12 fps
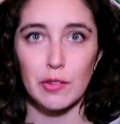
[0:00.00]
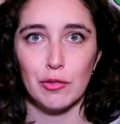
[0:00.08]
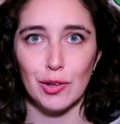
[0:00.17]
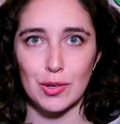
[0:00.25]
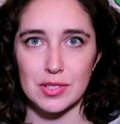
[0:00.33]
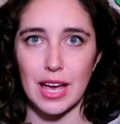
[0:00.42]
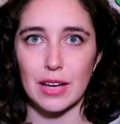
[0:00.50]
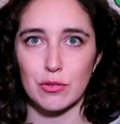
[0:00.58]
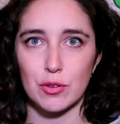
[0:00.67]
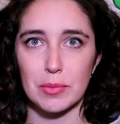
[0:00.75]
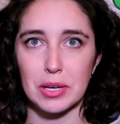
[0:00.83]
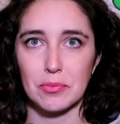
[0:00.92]
Feels sad
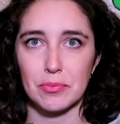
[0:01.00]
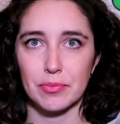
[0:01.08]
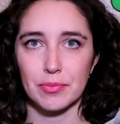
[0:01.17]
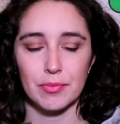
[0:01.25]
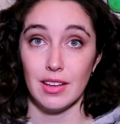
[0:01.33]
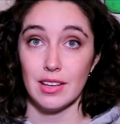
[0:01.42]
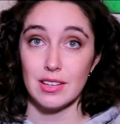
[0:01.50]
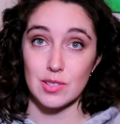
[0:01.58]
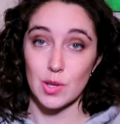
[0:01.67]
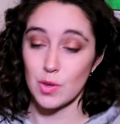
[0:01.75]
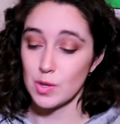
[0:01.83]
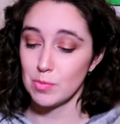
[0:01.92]
for me.
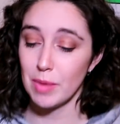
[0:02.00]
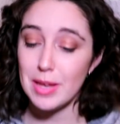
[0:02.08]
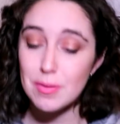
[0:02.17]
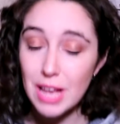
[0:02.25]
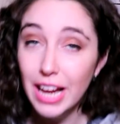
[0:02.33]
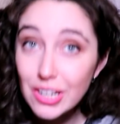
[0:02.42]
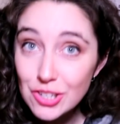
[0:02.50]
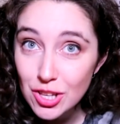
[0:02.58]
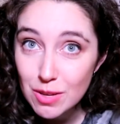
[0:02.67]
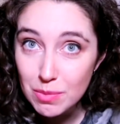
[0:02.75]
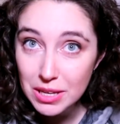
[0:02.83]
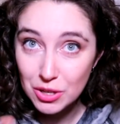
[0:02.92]
So this might
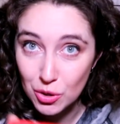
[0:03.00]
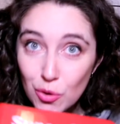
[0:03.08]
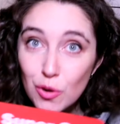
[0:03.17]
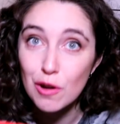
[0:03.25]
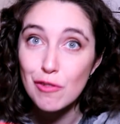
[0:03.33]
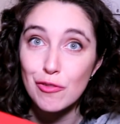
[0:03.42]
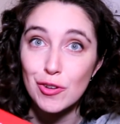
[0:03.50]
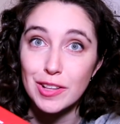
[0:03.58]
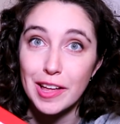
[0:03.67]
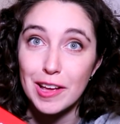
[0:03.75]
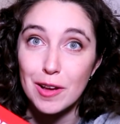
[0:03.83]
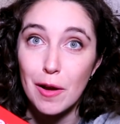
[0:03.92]
actually be cool for
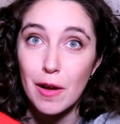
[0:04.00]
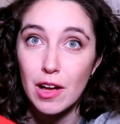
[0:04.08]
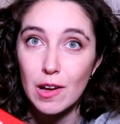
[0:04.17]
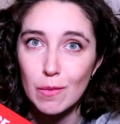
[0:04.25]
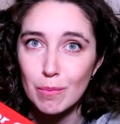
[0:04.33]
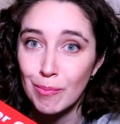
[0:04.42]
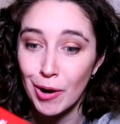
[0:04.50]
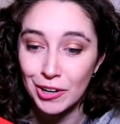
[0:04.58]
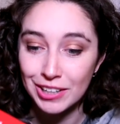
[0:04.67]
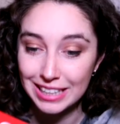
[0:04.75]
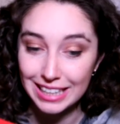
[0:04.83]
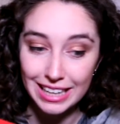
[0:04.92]
like
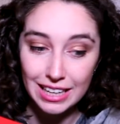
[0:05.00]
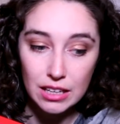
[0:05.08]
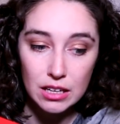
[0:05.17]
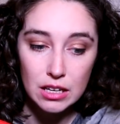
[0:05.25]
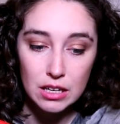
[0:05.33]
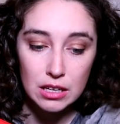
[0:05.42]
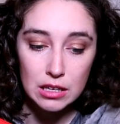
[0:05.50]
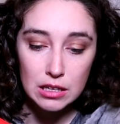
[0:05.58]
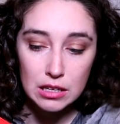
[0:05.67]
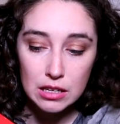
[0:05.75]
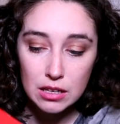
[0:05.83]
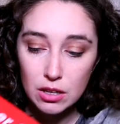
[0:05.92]
marketing
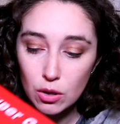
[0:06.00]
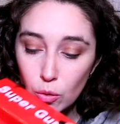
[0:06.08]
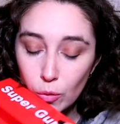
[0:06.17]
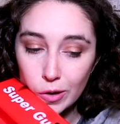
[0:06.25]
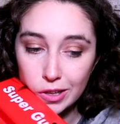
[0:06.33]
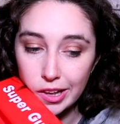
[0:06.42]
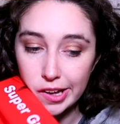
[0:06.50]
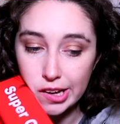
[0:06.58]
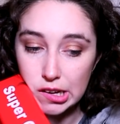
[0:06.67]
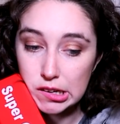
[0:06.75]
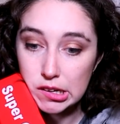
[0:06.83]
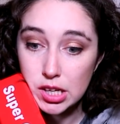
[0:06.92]
or
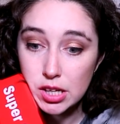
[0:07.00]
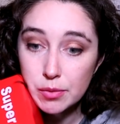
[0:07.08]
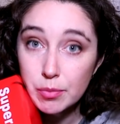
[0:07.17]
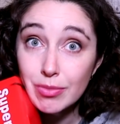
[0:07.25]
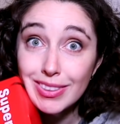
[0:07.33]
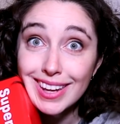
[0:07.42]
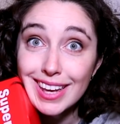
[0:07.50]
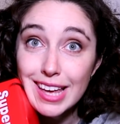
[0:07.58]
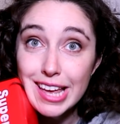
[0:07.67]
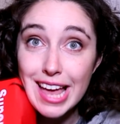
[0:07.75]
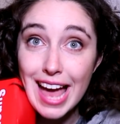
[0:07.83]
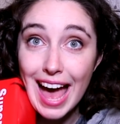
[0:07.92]
like
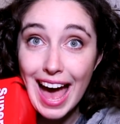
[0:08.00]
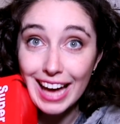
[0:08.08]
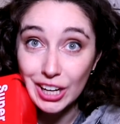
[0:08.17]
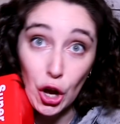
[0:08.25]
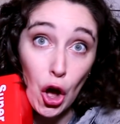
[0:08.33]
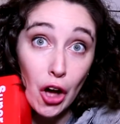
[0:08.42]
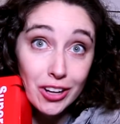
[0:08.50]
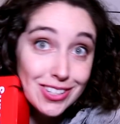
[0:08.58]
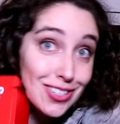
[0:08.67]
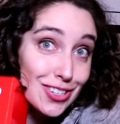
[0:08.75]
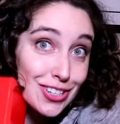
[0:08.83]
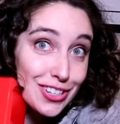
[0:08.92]
at a
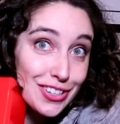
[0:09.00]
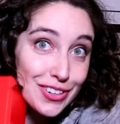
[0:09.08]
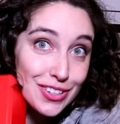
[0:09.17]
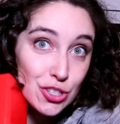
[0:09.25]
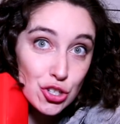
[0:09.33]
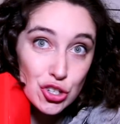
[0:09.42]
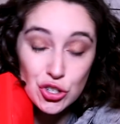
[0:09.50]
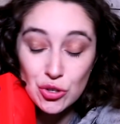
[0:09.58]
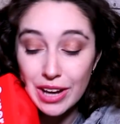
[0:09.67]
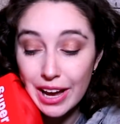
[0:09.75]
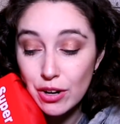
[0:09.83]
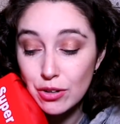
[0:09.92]
concert. You can shoot
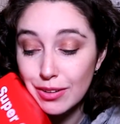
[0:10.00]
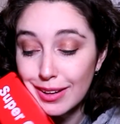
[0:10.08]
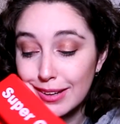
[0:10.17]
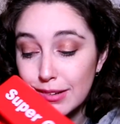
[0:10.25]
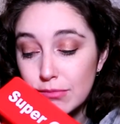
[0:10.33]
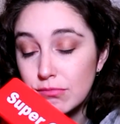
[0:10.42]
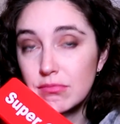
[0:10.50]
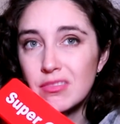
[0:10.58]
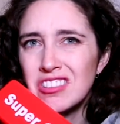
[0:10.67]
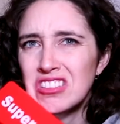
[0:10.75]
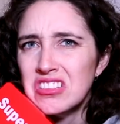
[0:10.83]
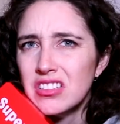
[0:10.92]
out like
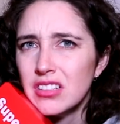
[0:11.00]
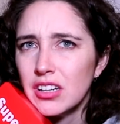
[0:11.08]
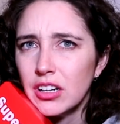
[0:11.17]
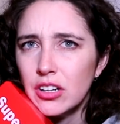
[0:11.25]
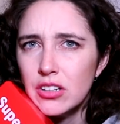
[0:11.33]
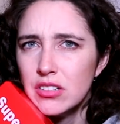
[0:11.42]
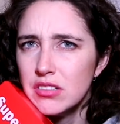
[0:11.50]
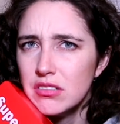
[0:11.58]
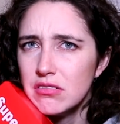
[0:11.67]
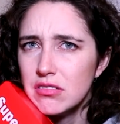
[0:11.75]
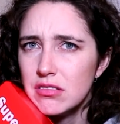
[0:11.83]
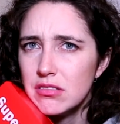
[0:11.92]

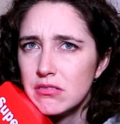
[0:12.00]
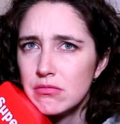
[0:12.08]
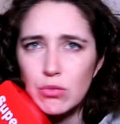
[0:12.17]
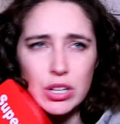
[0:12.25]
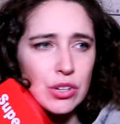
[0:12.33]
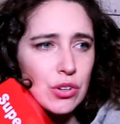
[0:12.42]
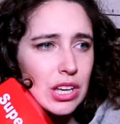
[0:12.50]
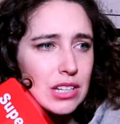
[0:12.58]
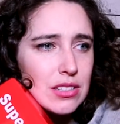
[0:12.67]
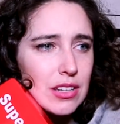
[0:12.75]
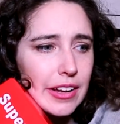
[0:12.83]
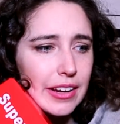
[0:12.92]
stickers. What do
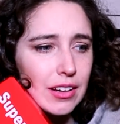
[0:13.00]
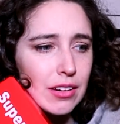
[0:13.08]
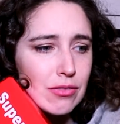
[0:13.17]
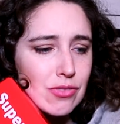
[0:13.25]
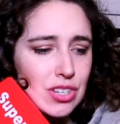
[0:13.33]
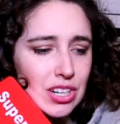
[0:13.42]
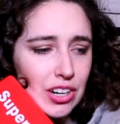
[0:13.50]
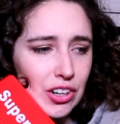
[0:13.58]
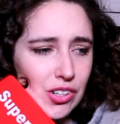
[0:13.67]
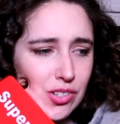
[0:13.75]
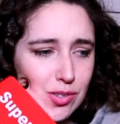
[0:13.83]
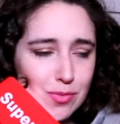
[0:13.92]
kids like?
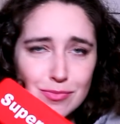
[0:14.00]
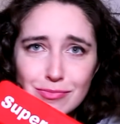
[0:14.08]
Stickers?